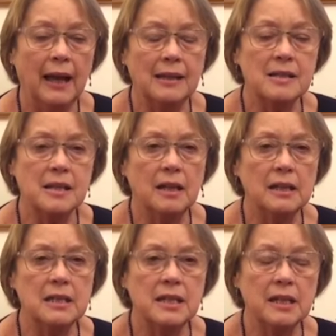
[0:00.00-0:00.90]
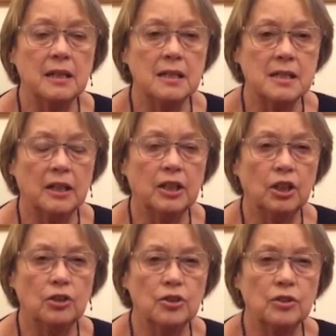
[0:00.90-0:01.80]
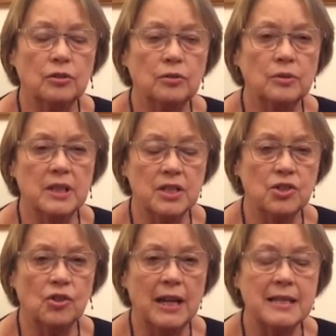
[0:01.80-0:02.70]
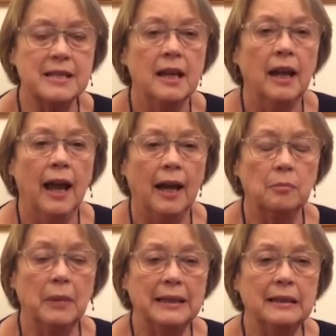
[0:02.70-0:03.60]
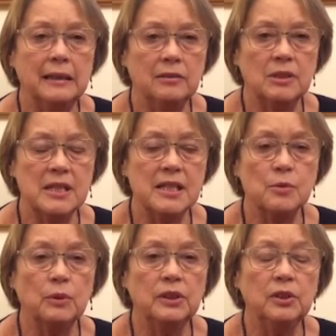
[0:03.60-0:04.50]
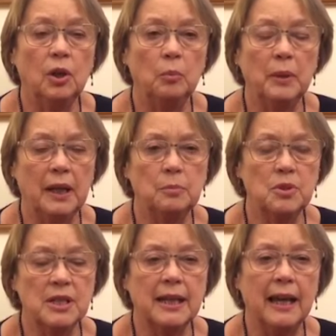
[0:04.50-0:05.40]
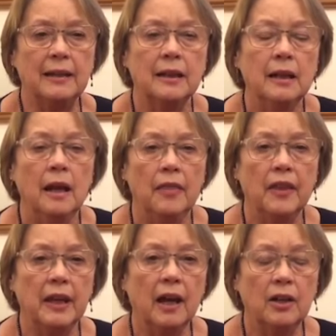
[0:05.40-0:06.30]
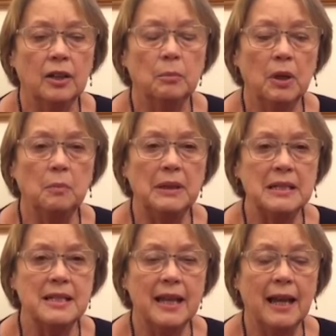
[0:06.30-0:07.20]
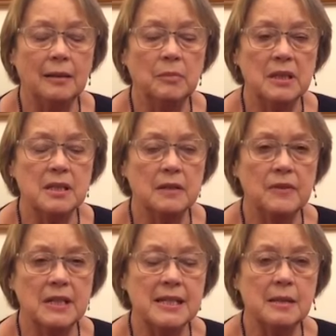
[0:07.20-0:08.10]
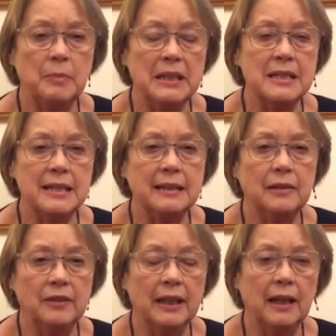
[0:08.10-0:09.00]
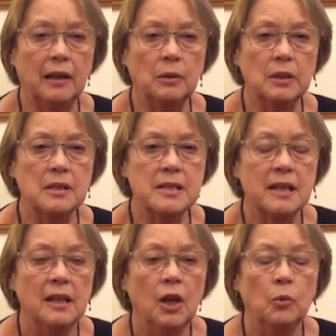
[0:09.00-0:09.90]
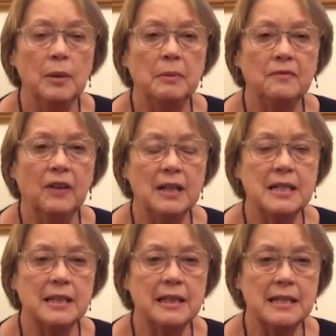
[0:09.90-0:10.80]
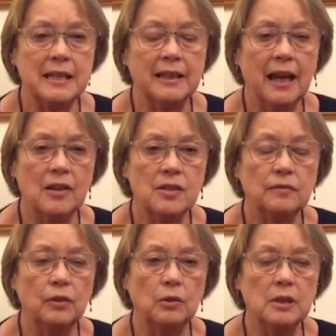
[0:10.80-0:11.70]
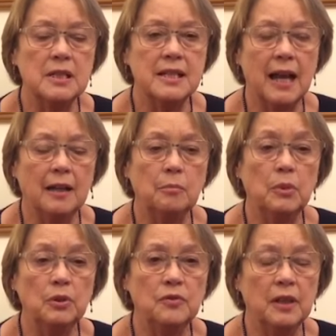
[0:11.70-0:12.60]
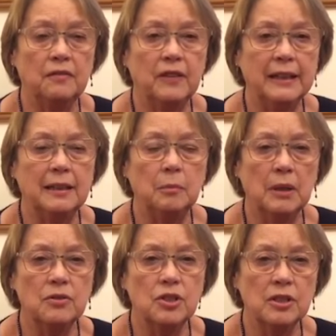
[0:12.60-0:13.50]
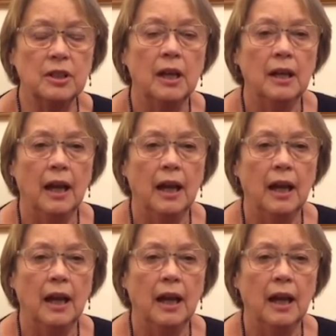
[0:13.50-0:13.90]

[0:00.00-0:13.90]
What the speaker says: anxiety, psychological distress and mental illnesses would not be able to get the higher mobility element of the disability living allowance. We've been fighting this in the House of Lords and moved a fatal motion